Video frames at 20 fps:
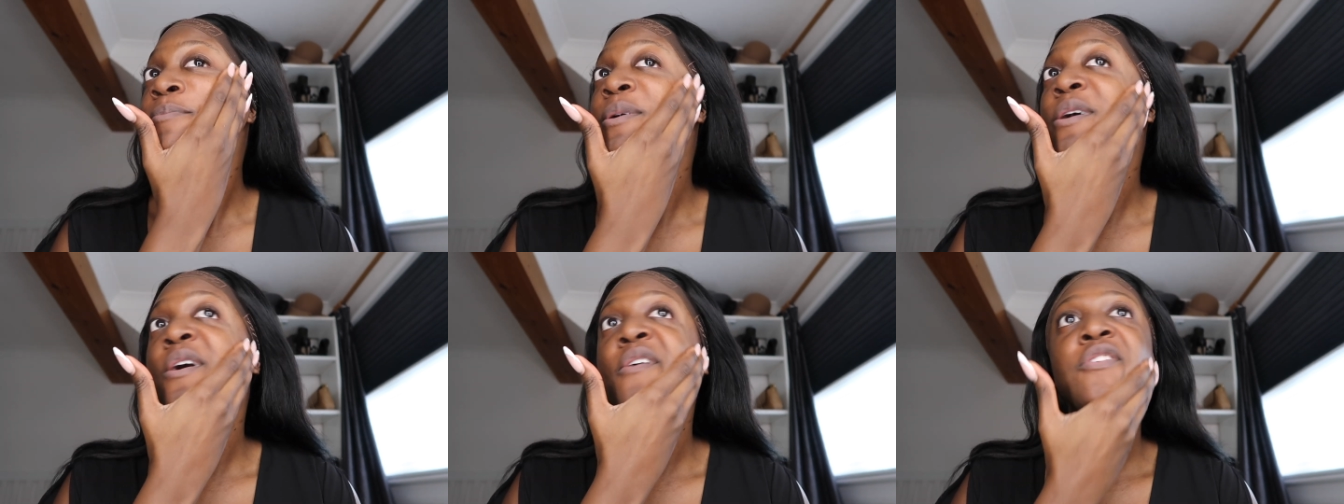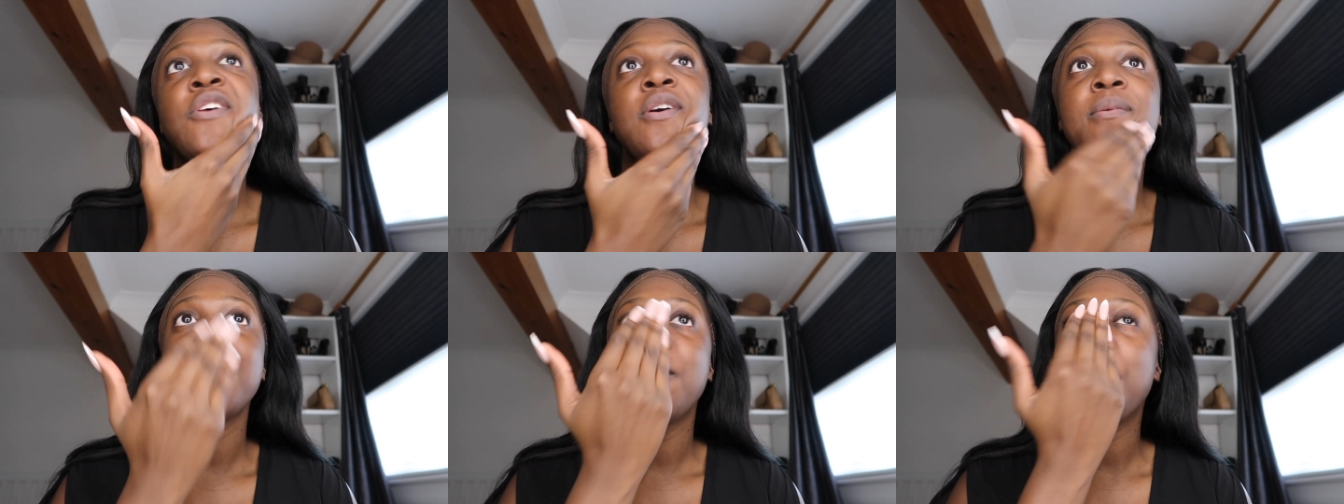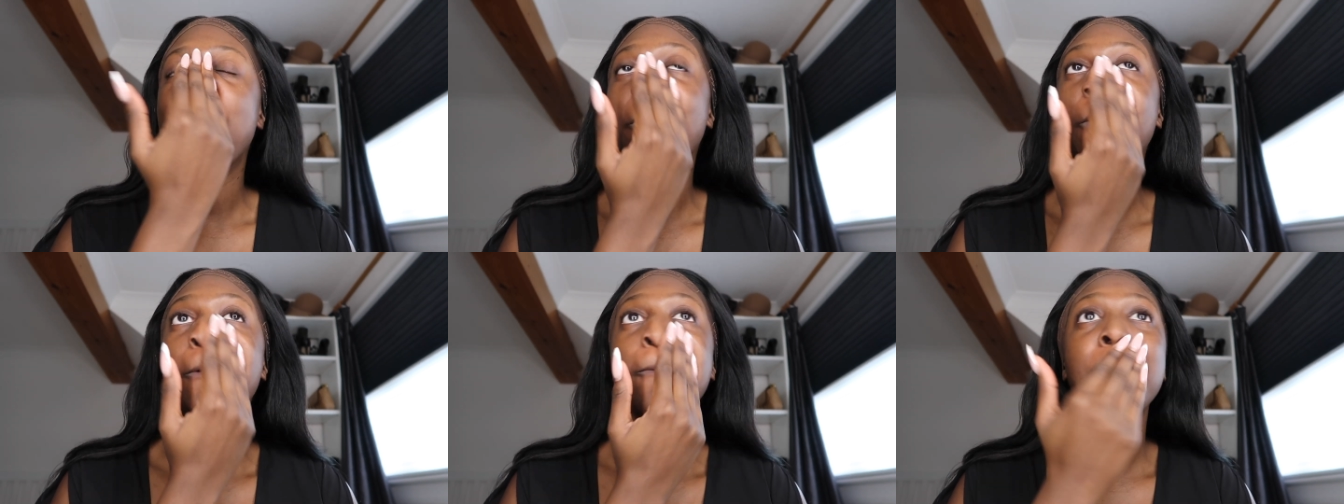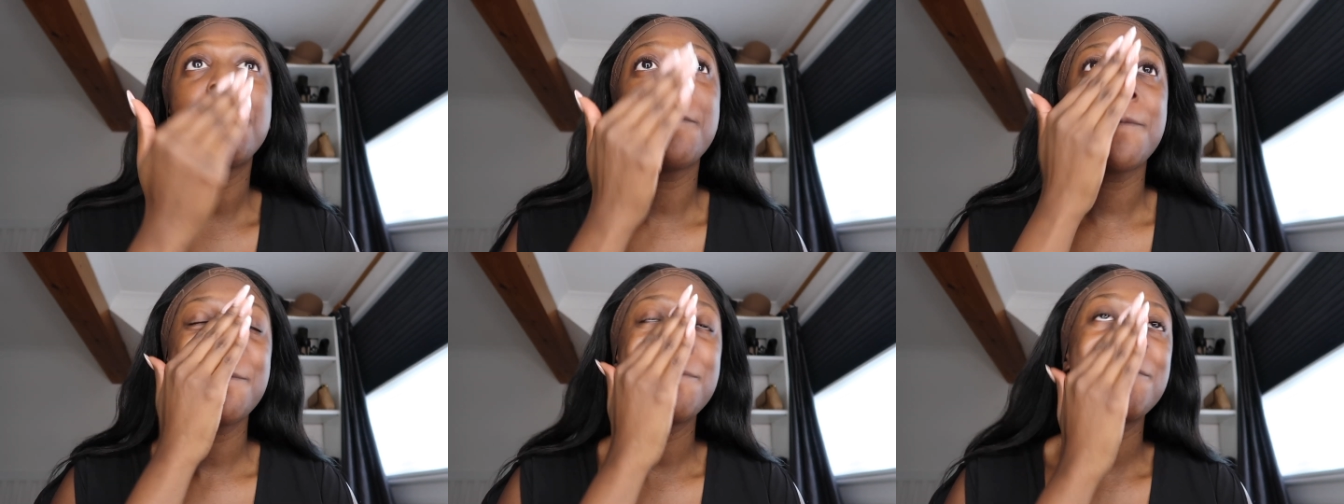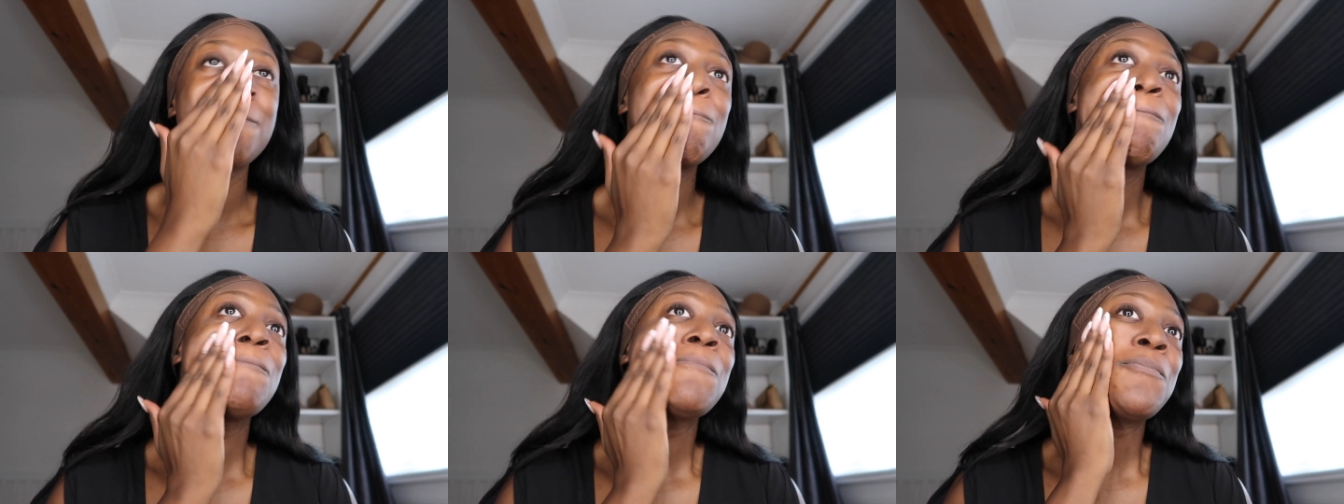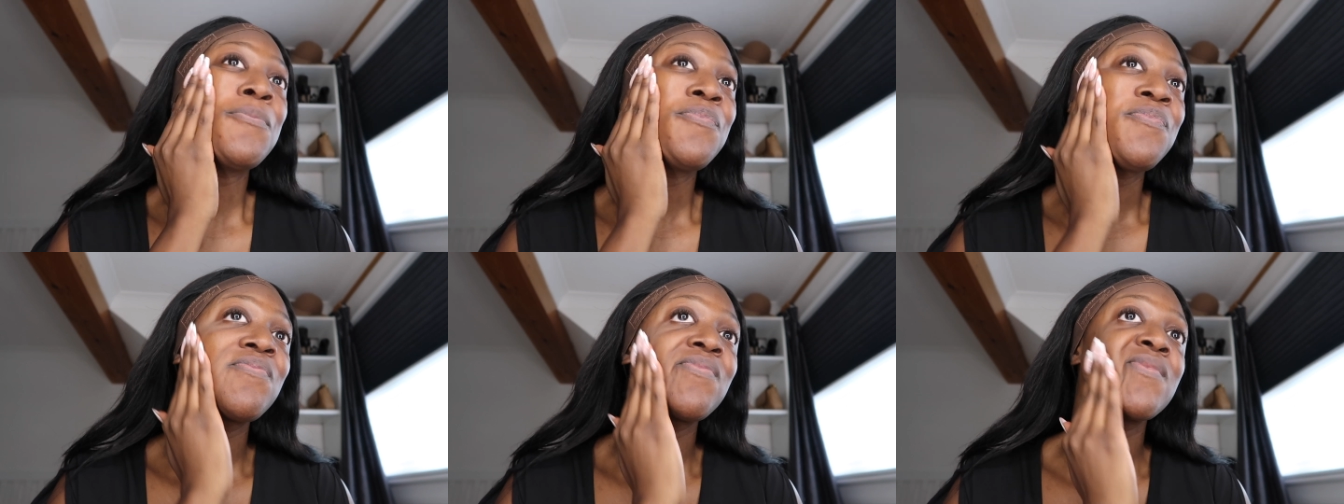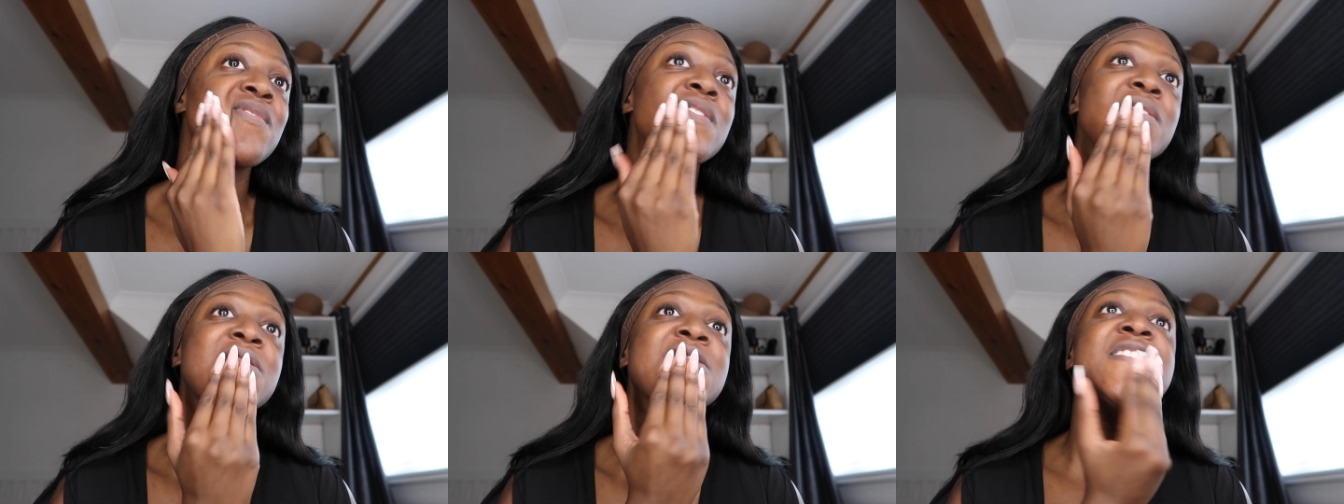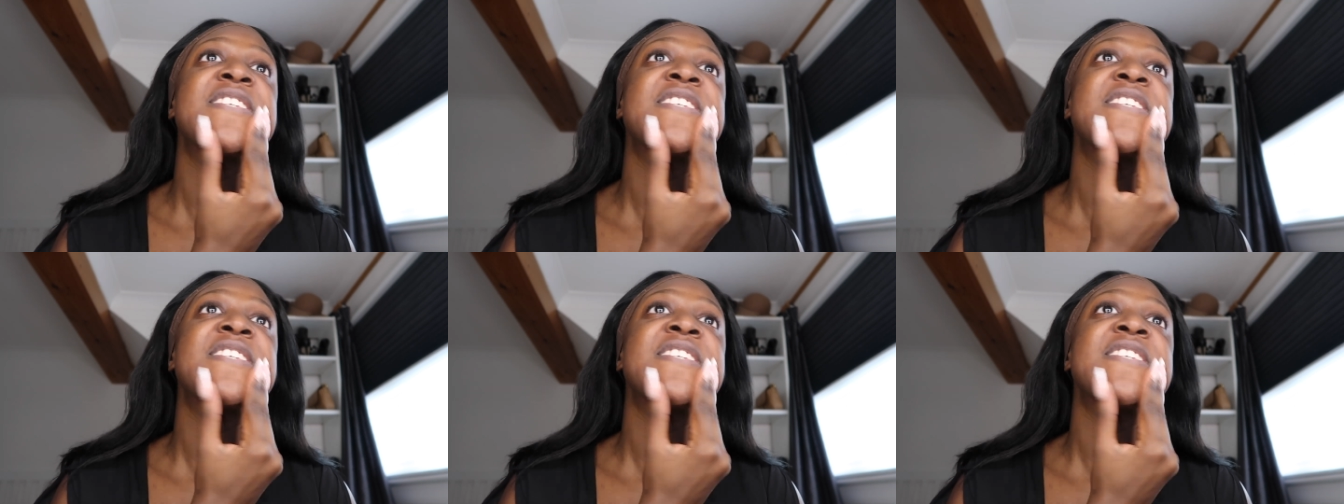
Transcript: birthday meal on